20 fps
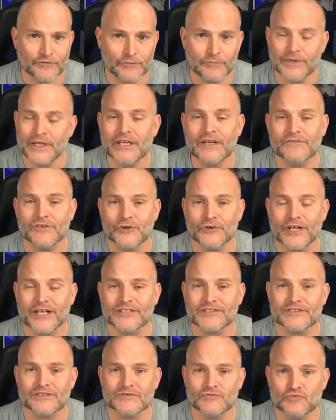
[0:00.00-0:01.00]
for many of you,
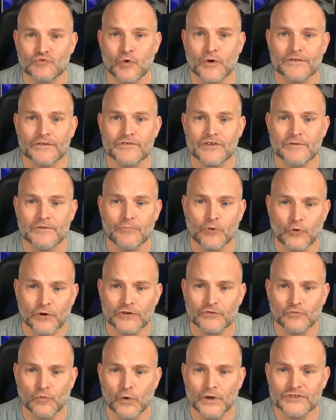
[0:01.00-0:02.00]
that's one of the
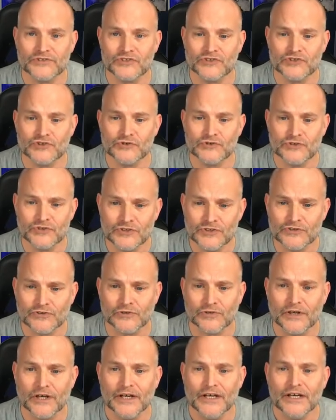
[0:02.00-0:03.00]
important ones that you
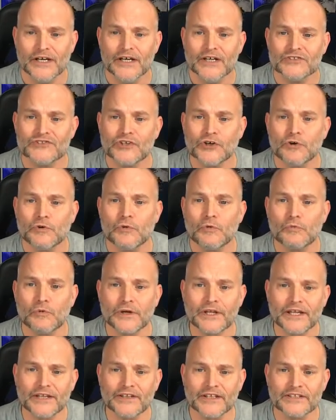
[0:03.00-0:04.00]
do. So
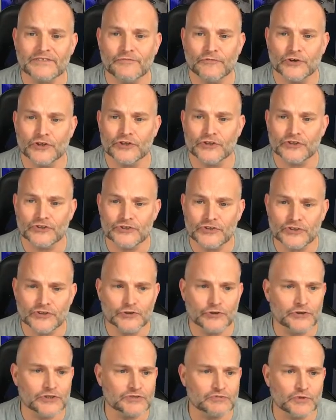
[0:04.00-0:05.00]
what I'd like for you to
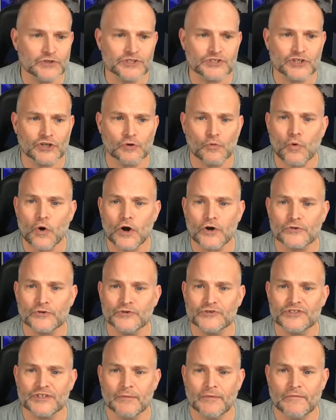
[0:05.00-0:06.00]
do is we're just going to walk
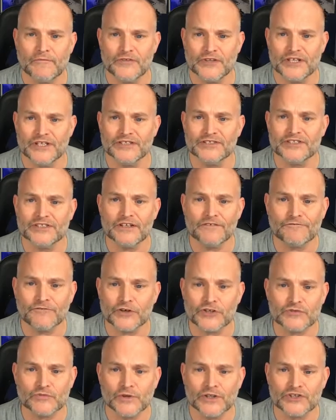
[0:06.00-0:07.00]
through some of these. And the
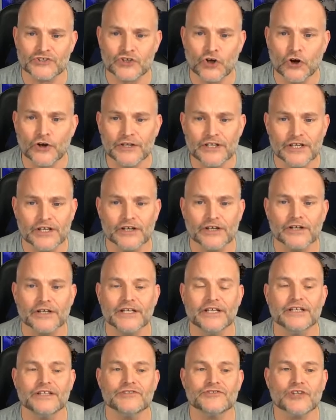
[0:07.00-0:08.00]
first one that's on here
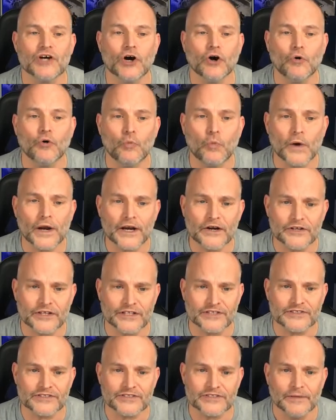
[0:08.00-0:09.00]
is
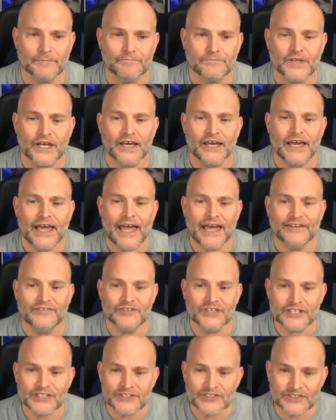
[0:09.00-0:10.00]
awareness.
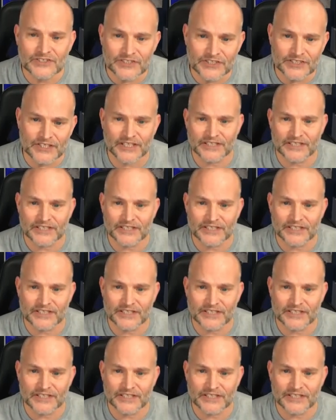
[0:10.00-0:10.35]
And this is,